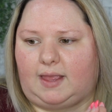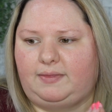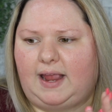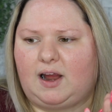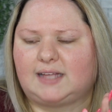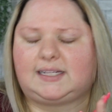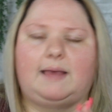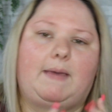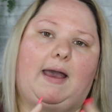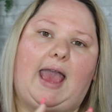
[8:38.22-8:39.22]
they're
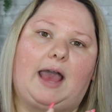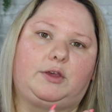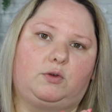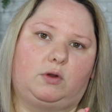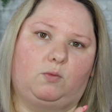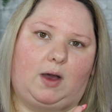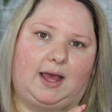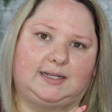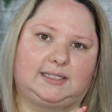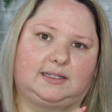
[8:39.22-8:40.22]
asking about how you
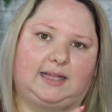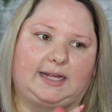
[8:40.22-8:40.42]
unwind.